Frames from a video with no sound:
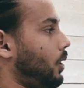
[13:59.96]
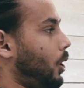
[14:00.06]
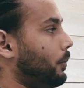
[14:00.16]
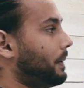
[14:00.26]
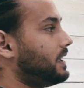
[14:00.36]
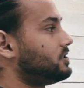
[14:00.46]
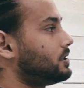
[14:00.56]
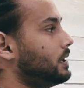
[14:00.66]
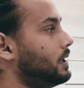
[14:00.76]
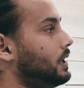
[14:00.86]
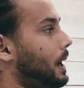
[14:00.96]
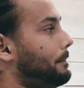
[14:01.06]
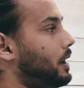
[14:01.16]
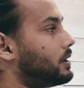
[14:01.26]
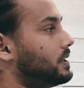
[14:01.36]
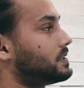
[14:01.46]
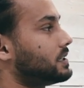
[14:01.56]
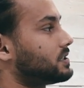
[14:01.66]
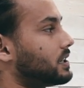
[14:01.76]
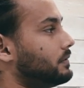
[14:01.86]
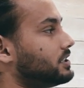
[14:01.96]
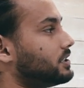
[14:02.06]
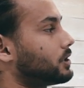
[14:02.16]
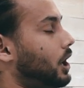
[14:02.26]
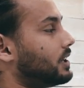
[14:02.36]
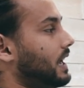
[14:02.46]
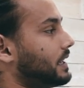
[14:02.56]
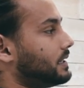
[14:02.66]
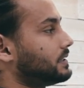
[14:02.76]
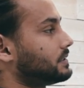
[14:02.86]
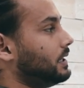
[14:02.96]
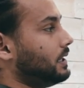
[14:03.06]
Homepage, About Us, Services, Contact Us.